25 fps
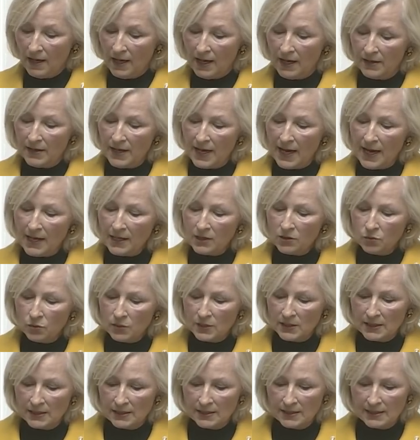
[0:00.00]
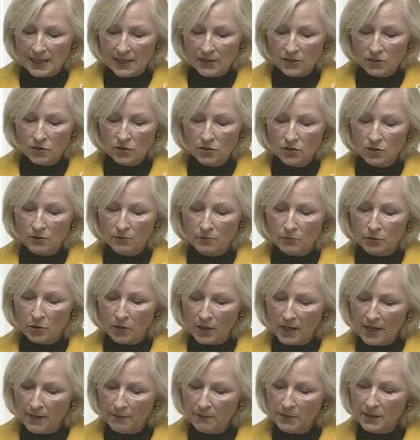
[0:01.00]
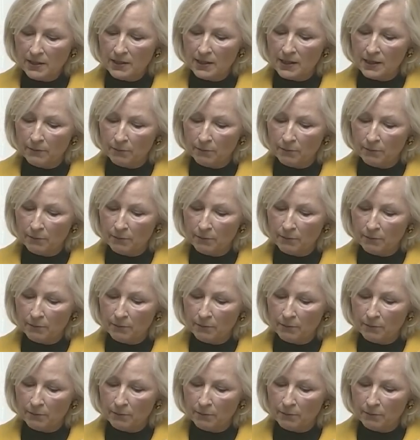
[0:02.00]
an act was assented to prohibit